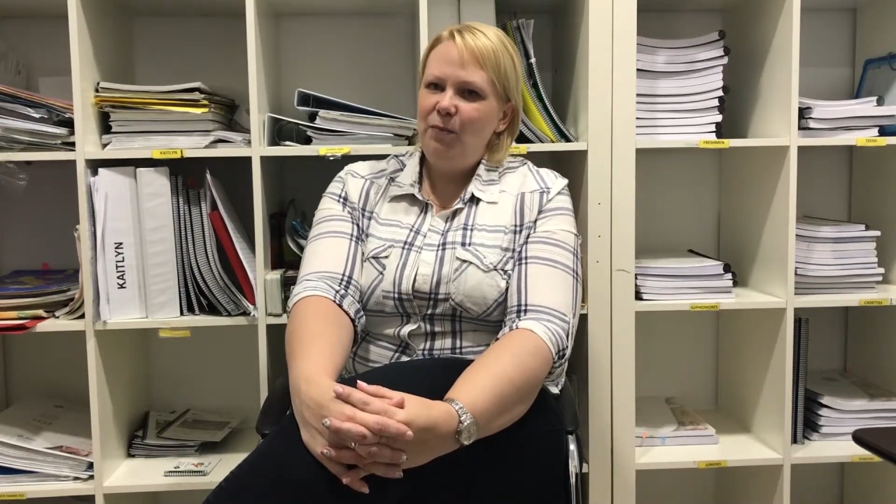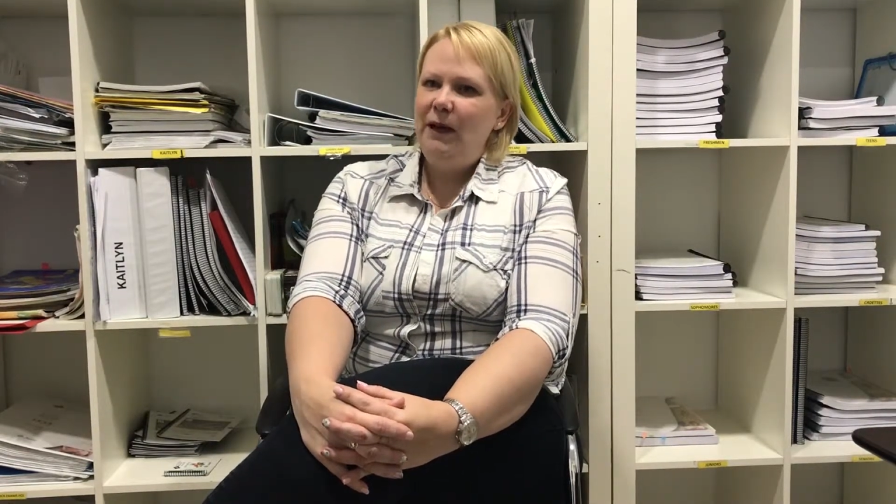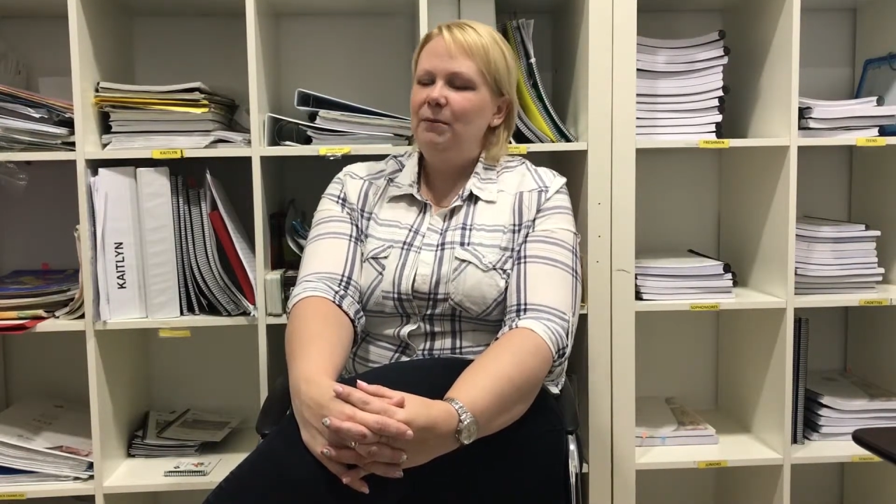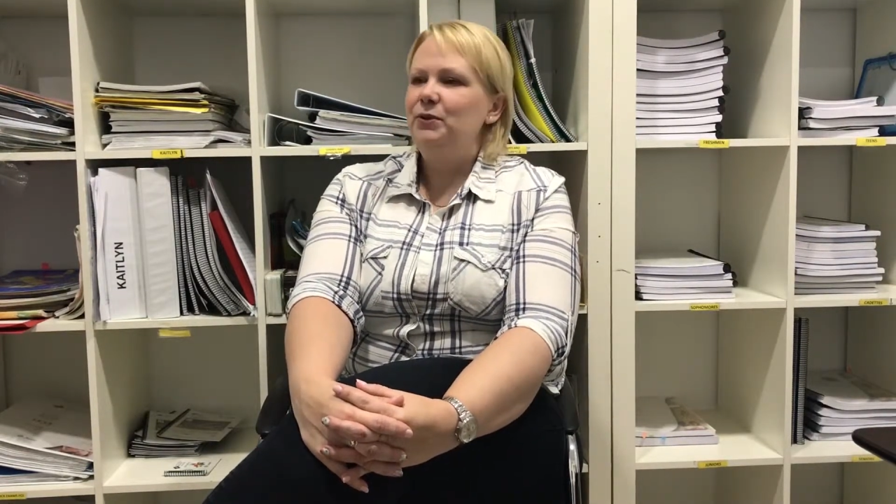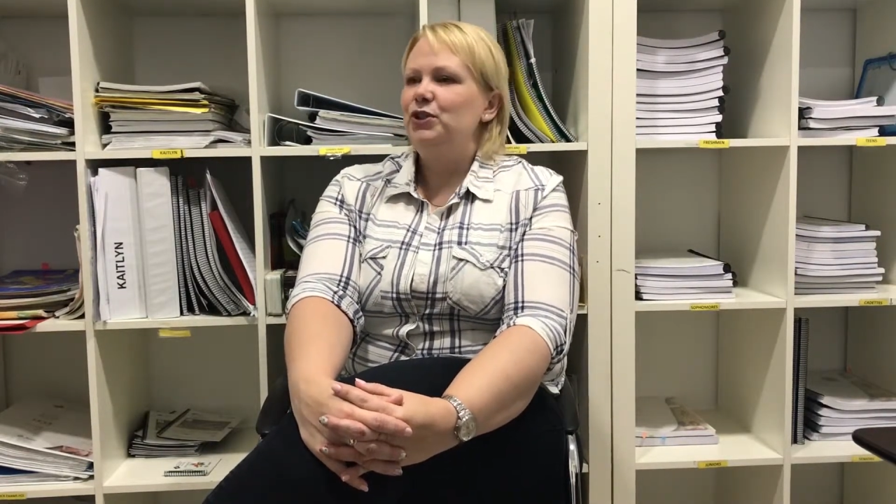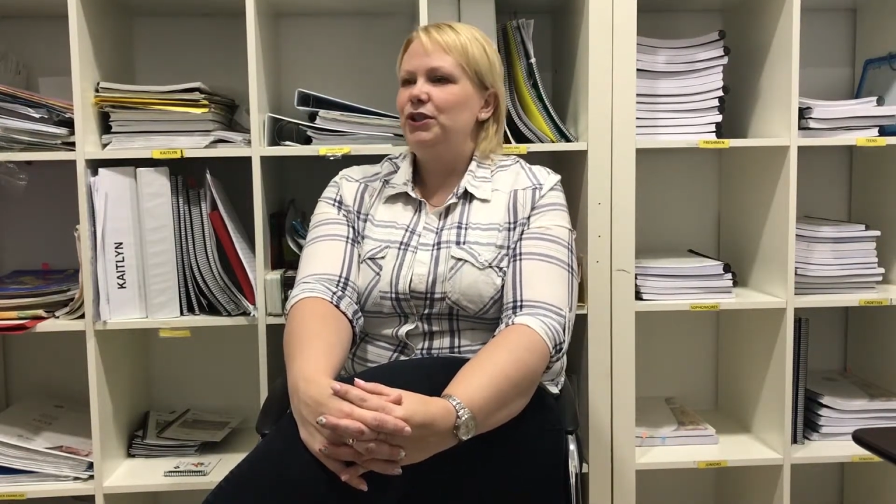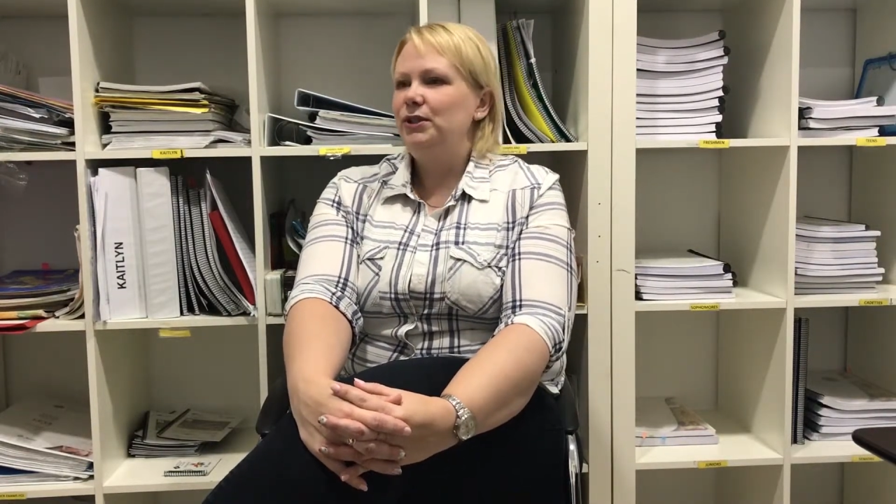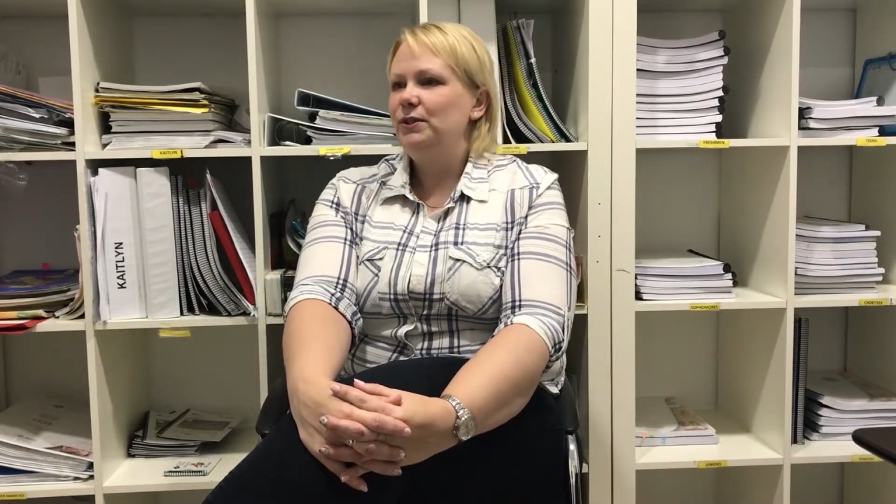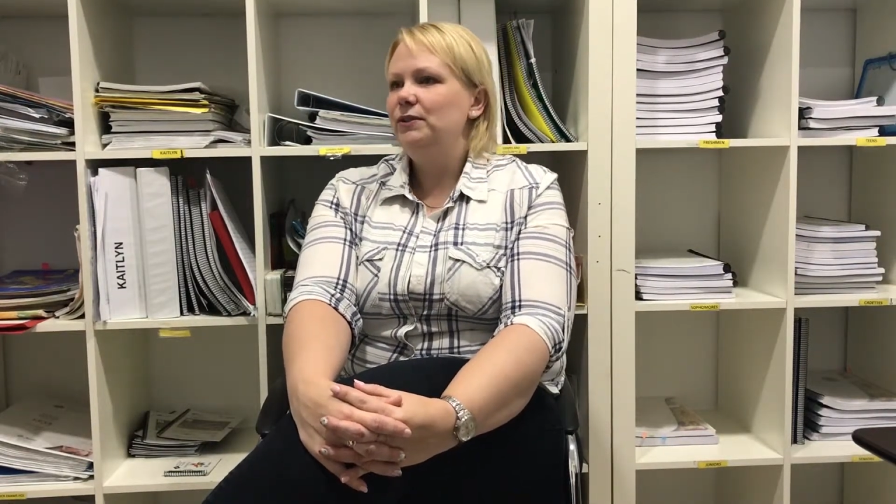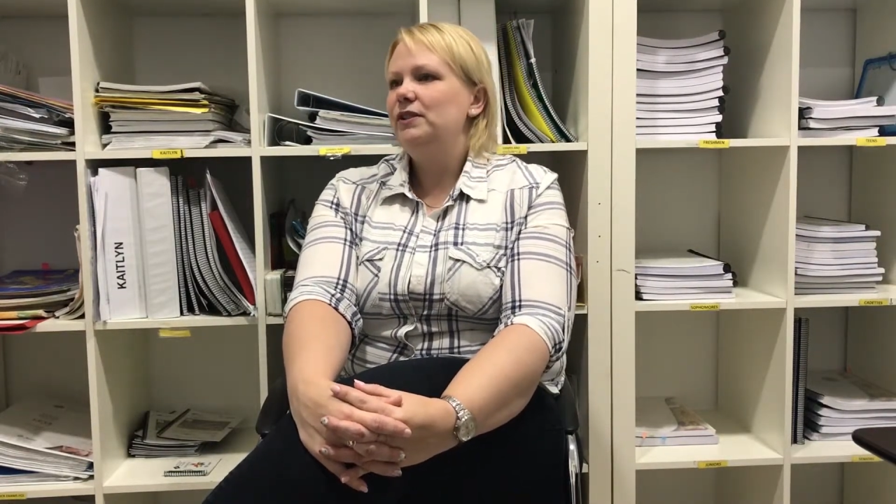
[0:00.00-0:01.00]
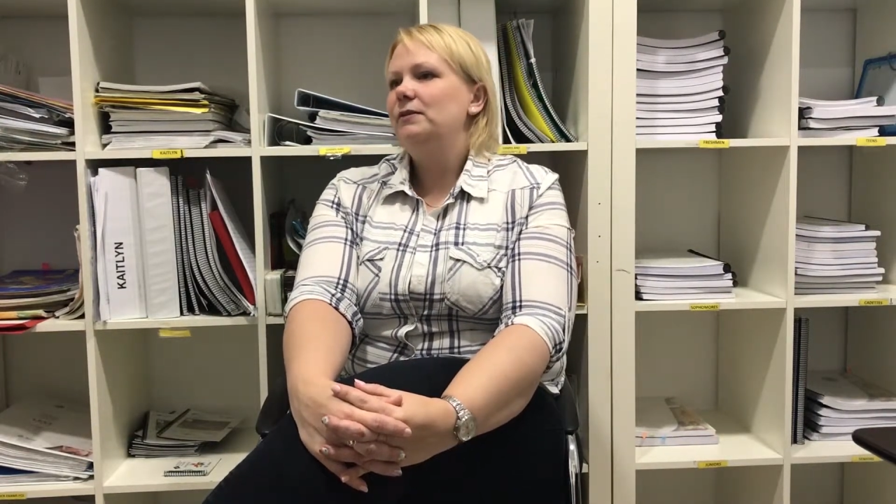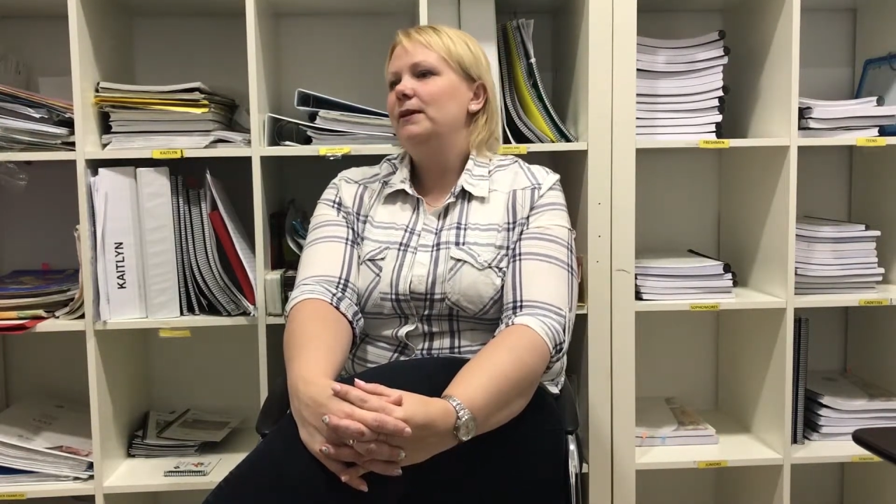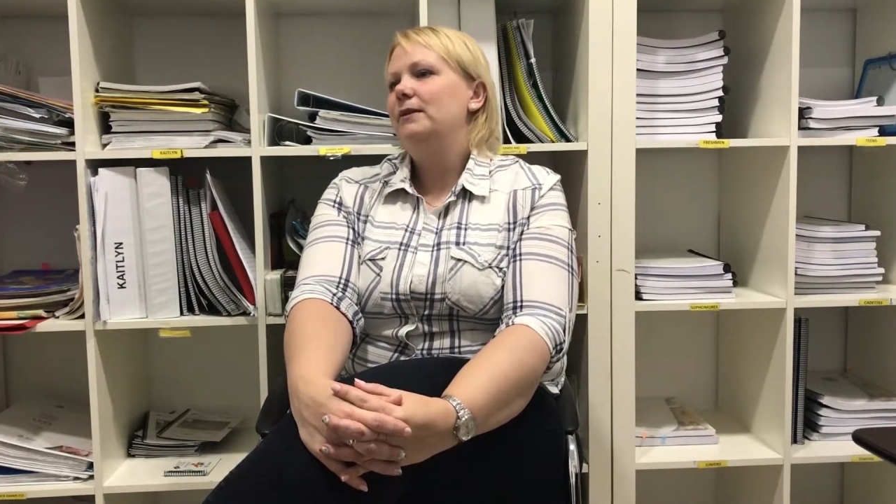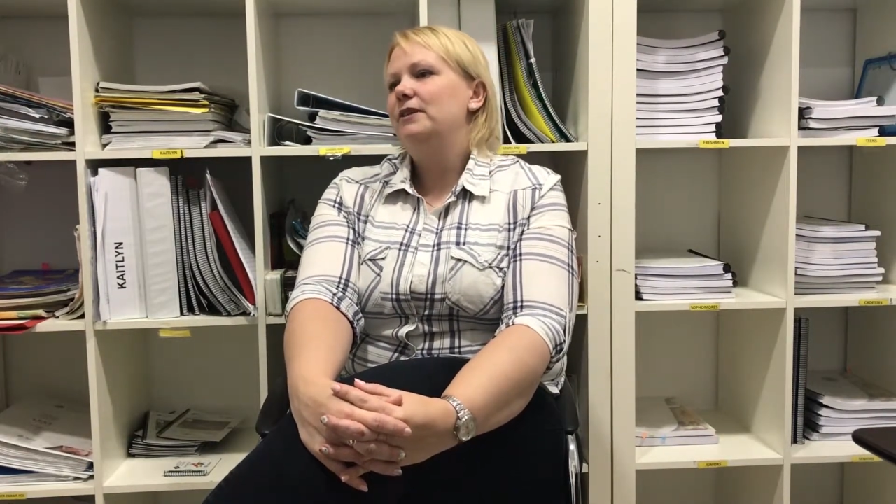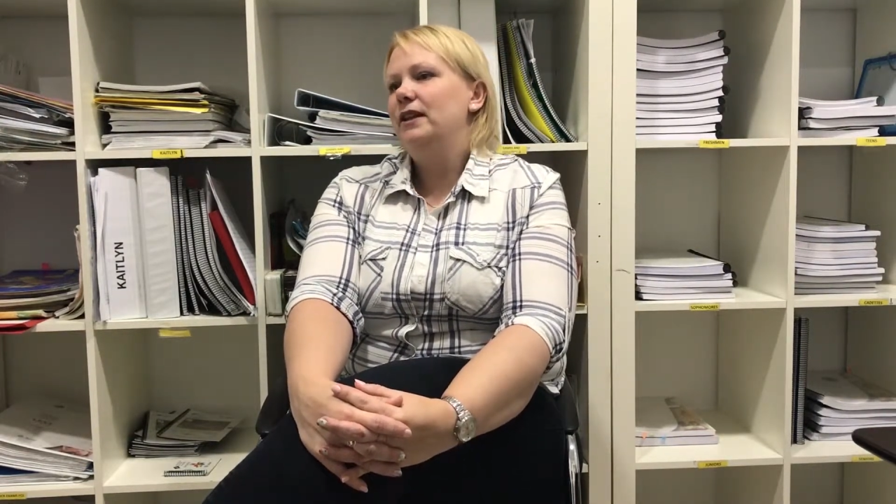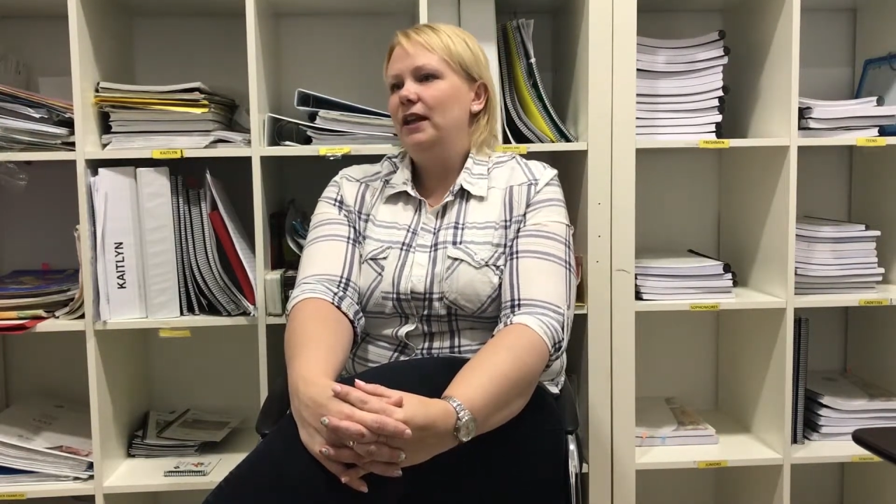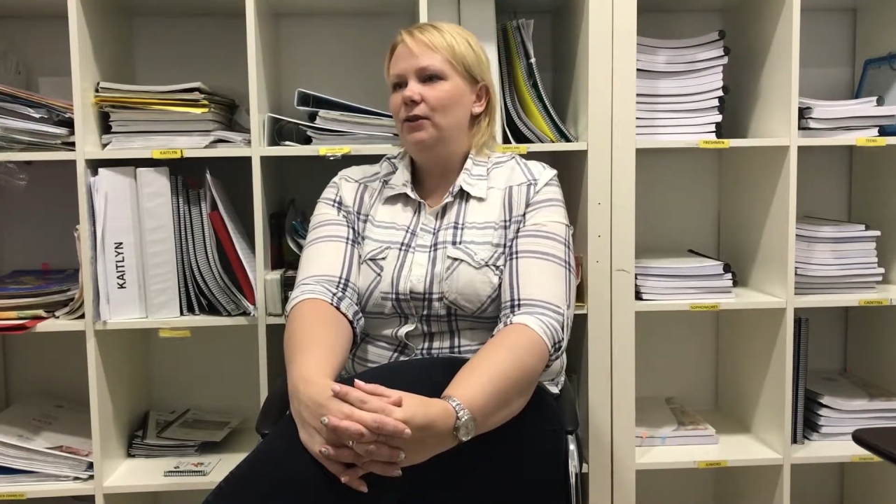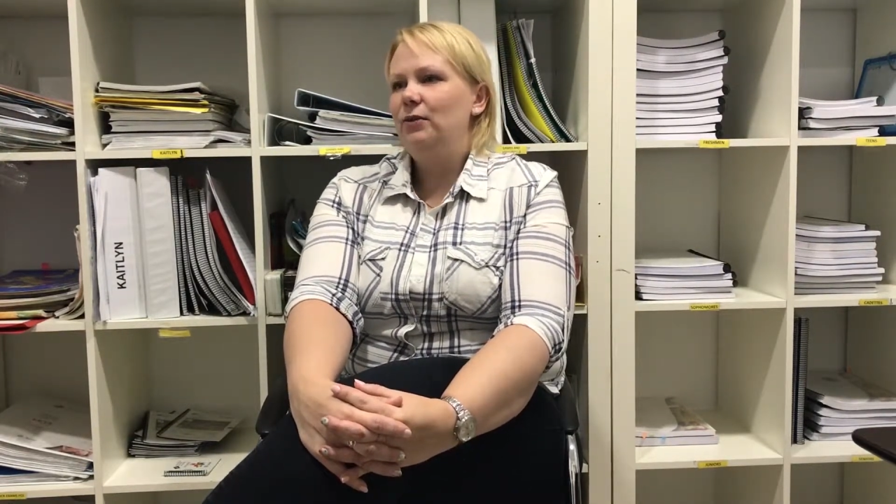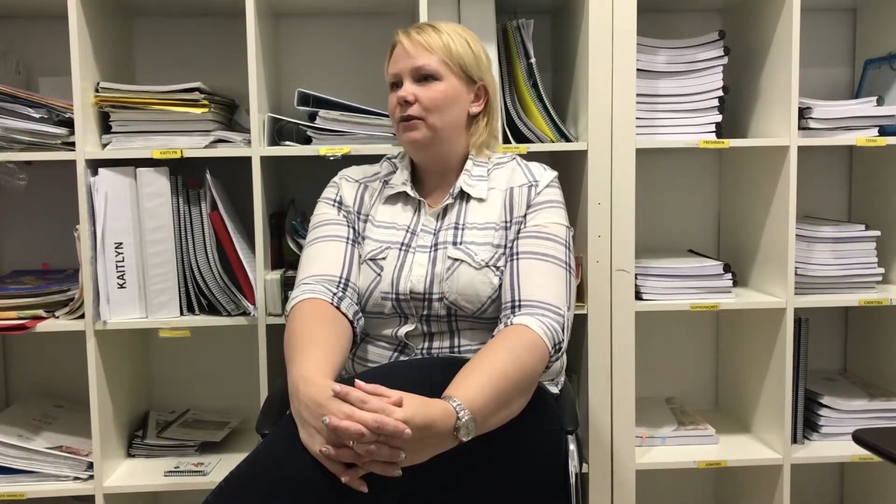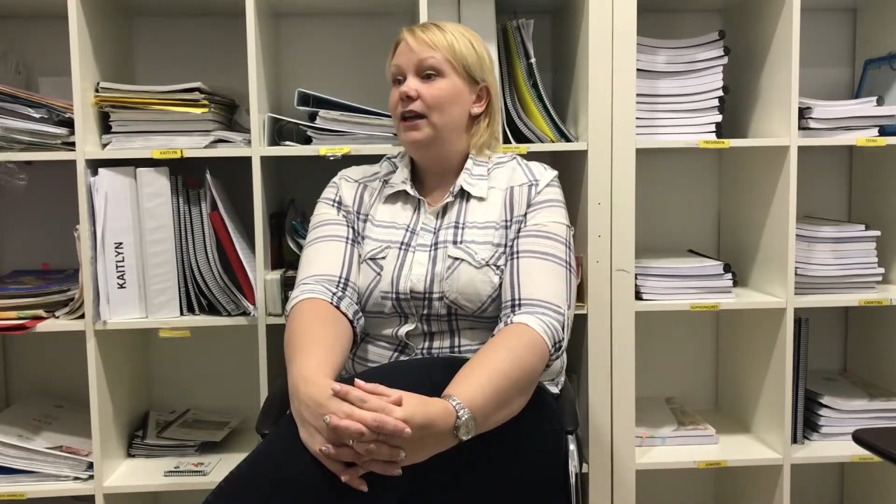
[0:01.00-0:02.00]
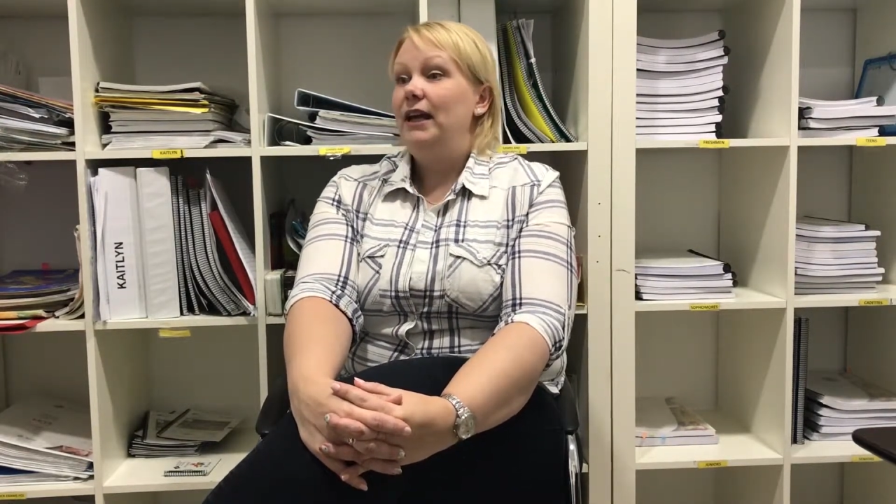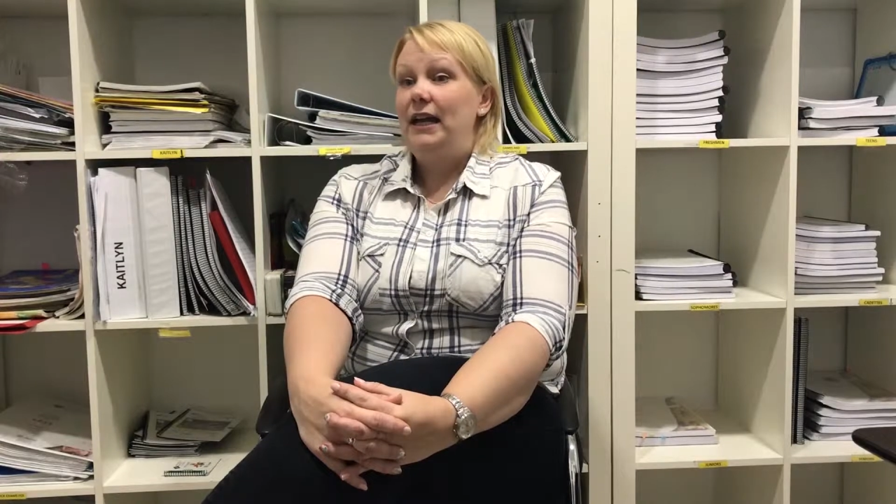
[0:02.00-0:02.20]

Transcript: people's shoes to be able to think, well,